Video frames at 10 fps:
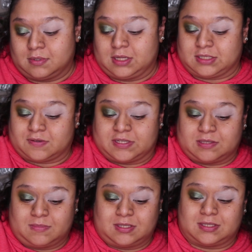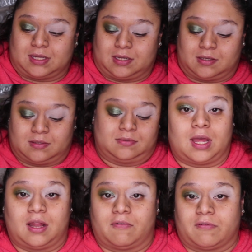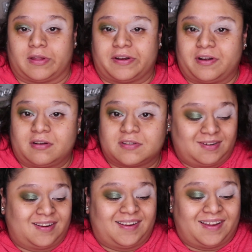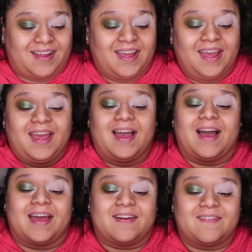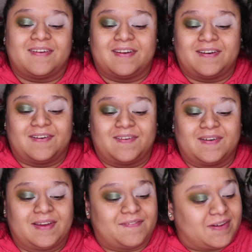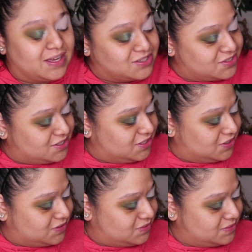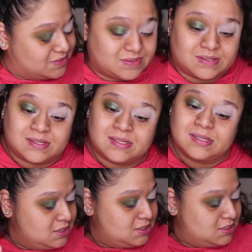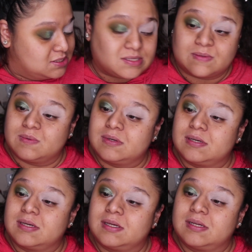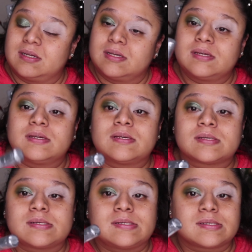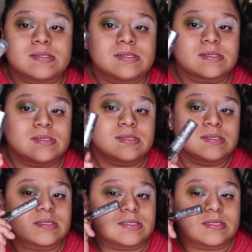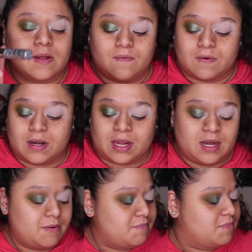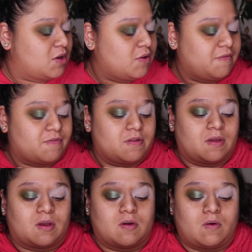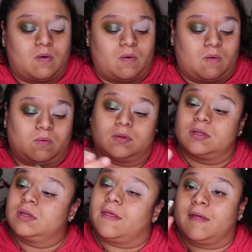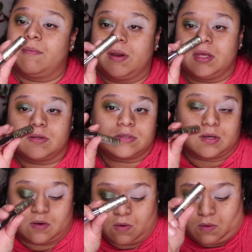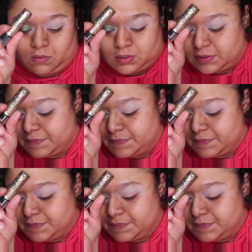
it's Christmas and I love glitter. I don't know if I should use this one, the silver. I kind of am going for the gold. I think I'm going to use the gold.